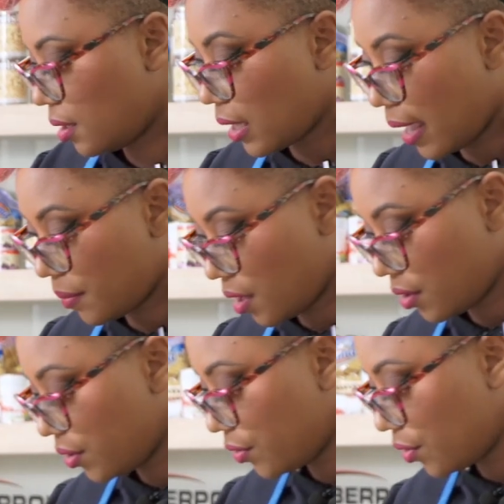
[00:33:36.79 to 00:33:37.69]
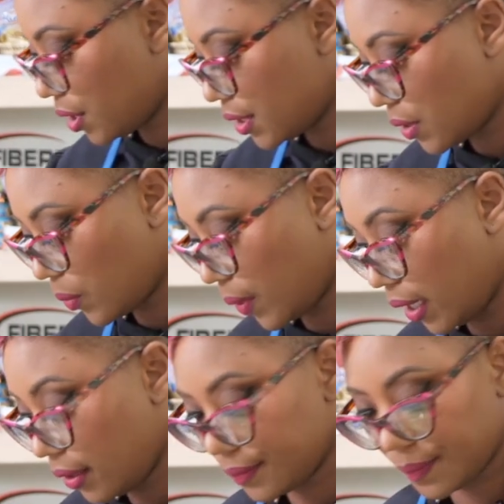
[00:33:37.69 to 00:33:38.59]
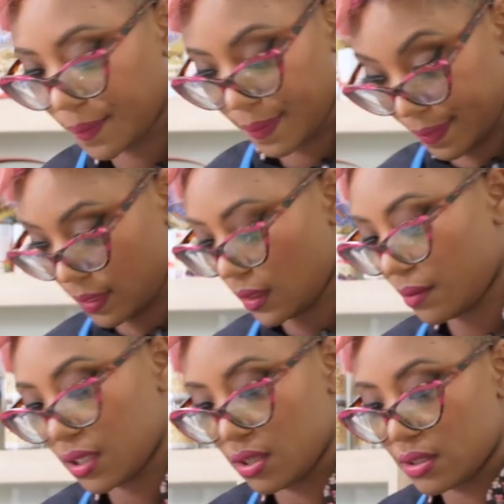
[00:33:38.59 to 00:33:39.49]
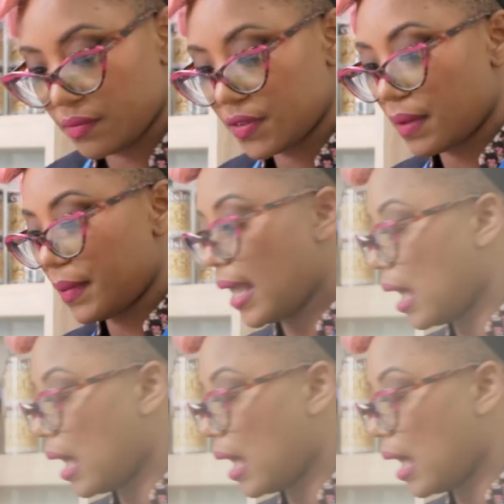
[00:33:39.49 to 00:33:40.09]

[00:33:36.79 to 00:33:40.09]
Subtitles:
I'm not gonna throw these away. I'm gonna use them for something